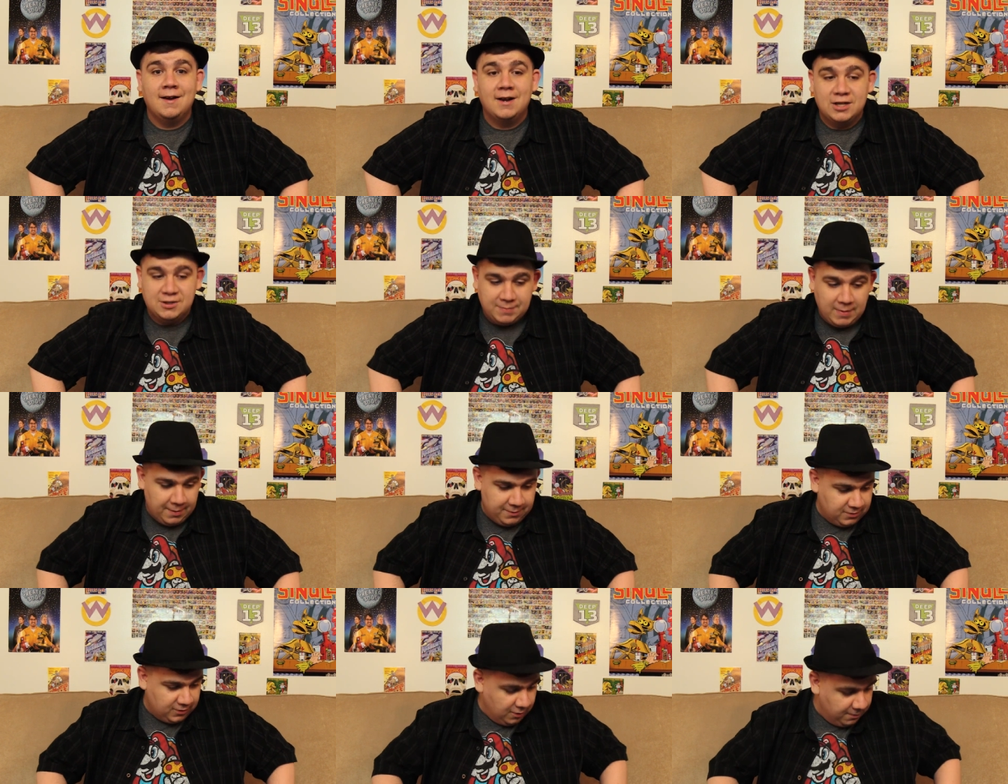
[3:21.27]
I should
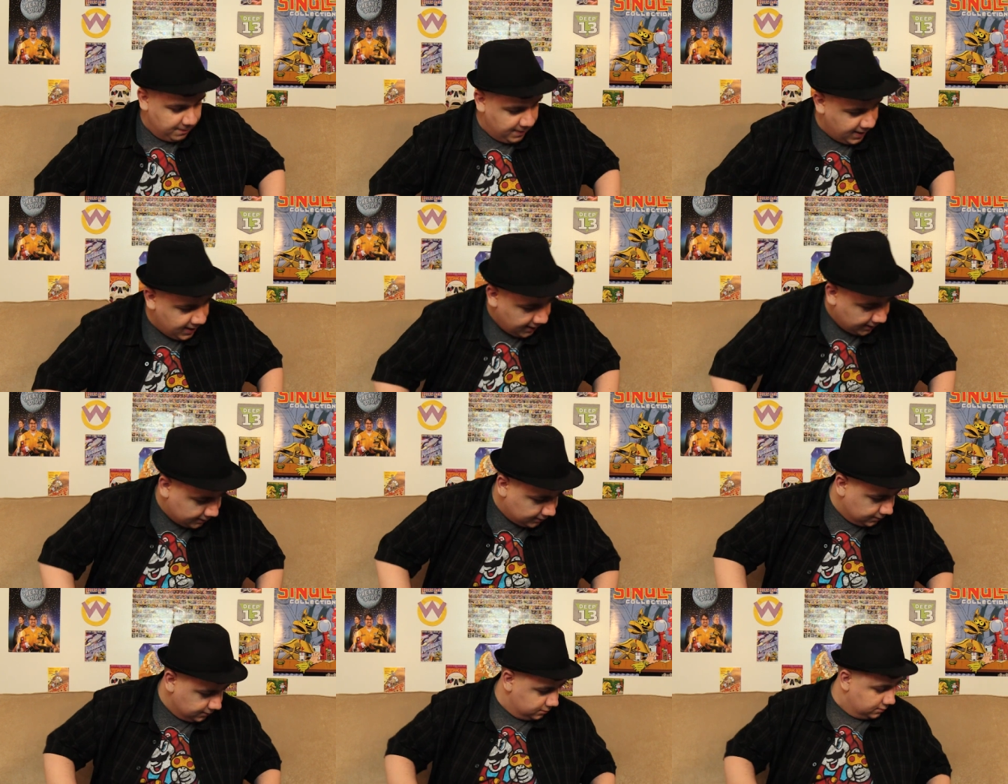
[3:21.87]
probably scoot
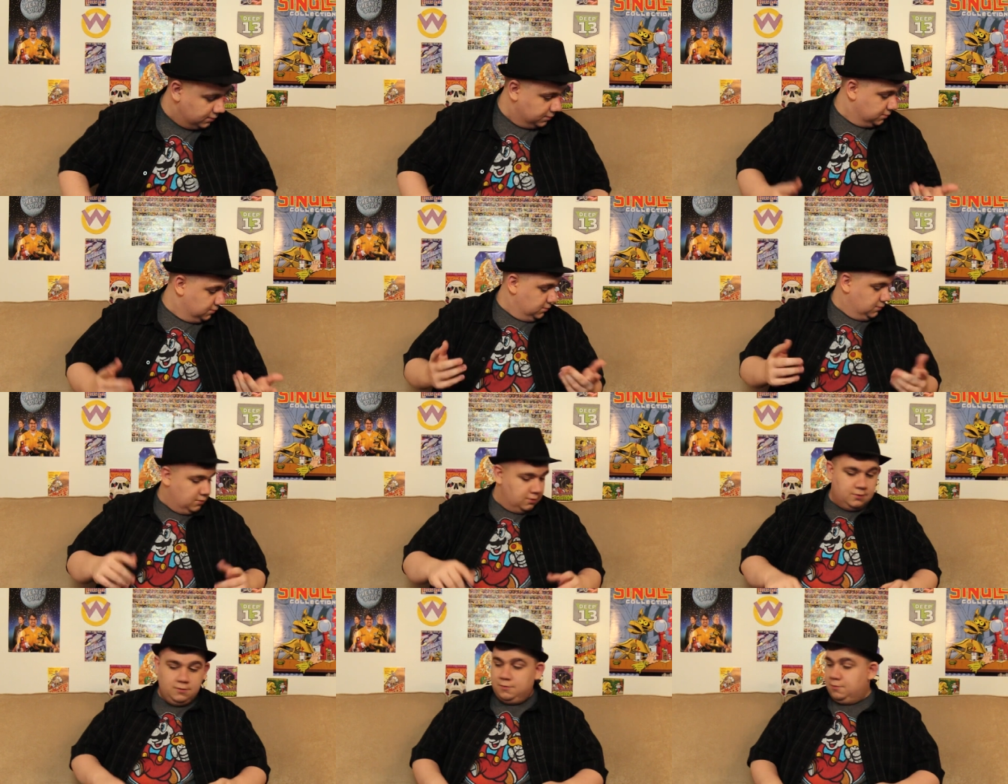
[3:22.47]
back.
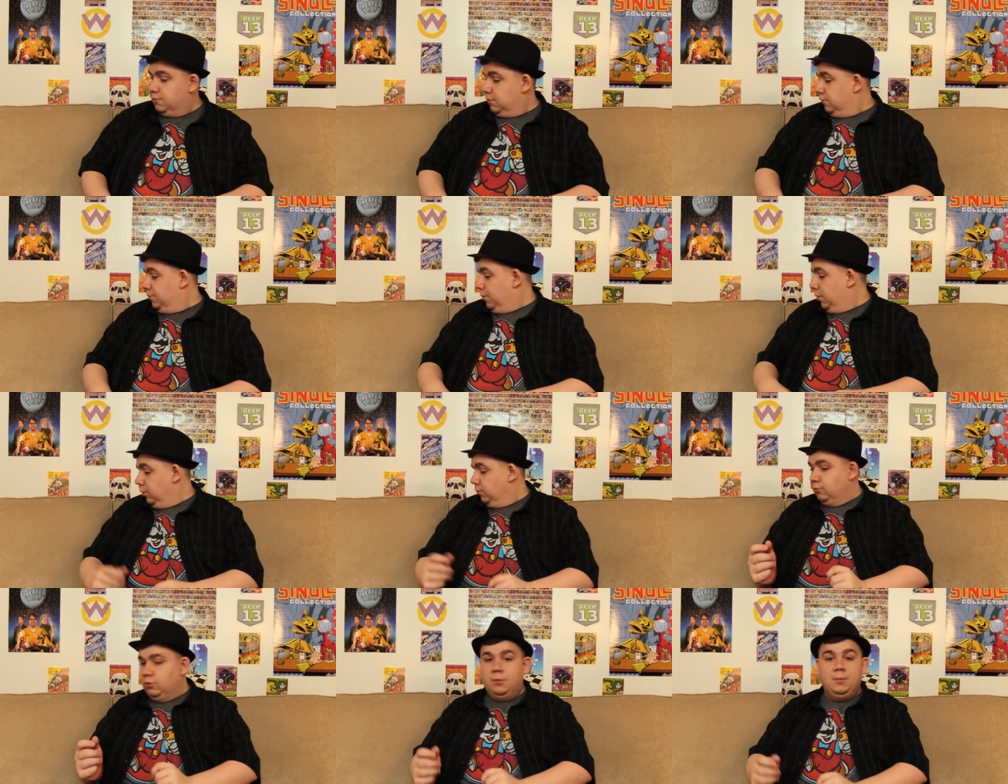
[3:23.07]
There's
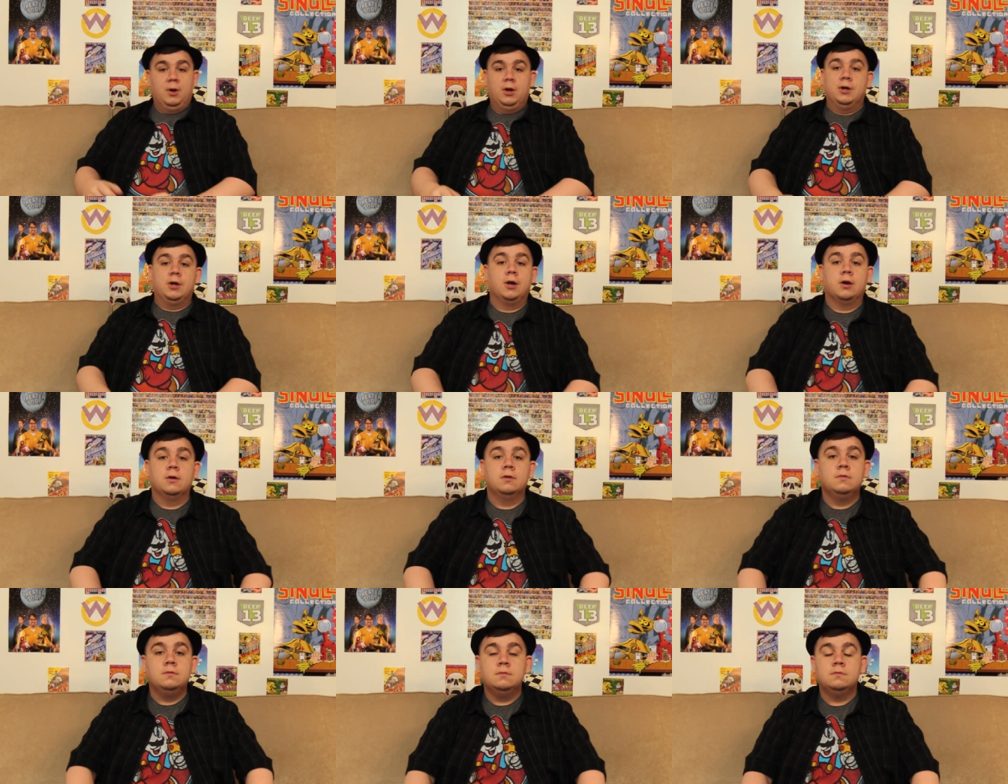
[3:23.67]
more room on
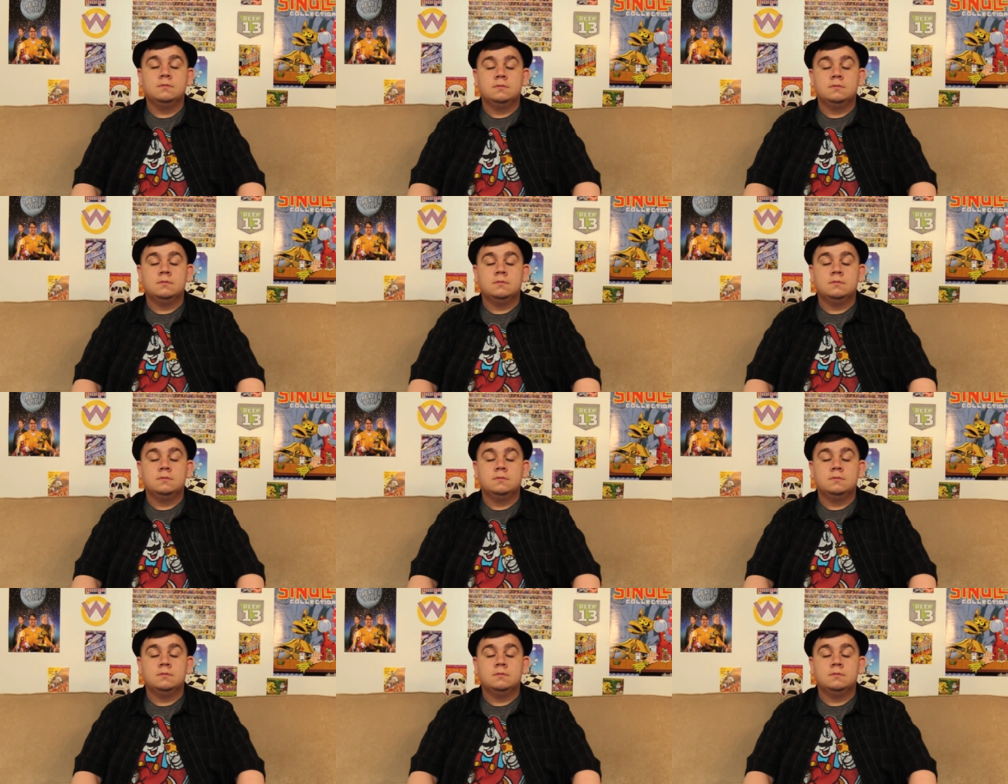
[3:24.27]
here.